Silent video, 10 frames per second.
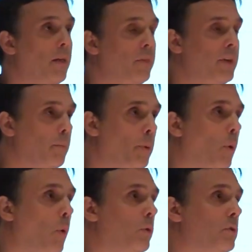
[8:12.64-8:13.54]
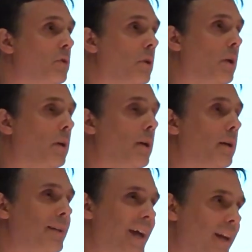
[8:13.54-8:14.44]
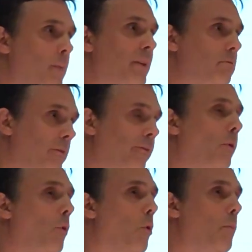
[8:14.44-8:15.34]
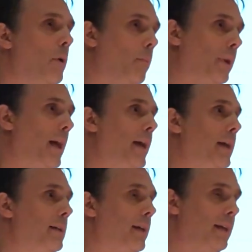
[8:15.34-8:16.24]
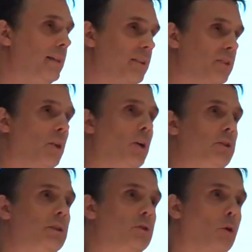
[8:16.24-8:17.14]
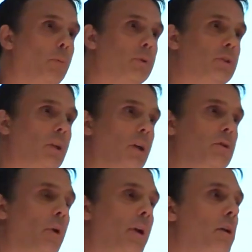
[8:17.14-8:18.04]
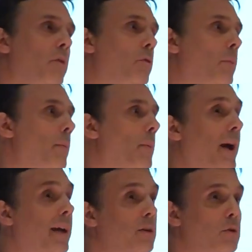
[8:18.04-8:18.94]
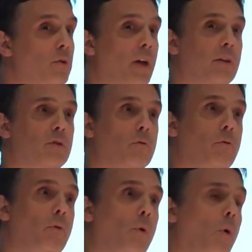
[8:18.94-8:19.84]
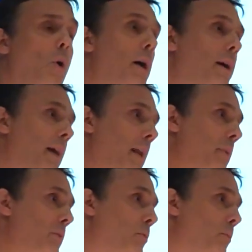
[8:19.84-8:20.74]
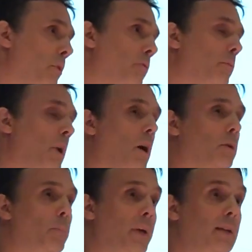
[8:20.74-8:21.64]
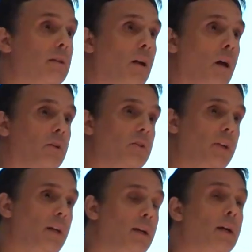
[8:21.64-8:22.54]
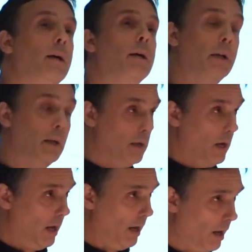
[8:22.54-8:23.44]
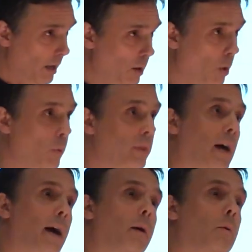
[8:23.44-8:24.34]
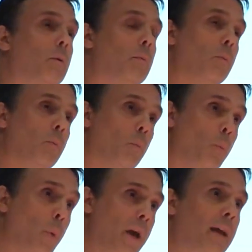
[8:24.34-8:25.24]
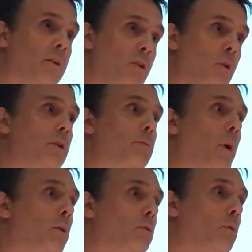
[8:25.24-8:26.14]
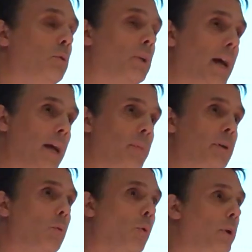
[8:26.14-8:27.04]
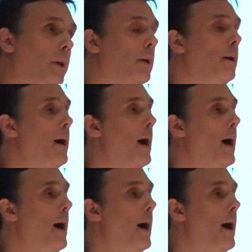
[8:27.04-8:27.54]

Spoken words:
the importance that cannabis reform played in this surge in stop and search. So I don't know if you remember back in 2004, cannabis was moved from Class B to Class C. Along with that, we had a new disposal called the cannabis warning,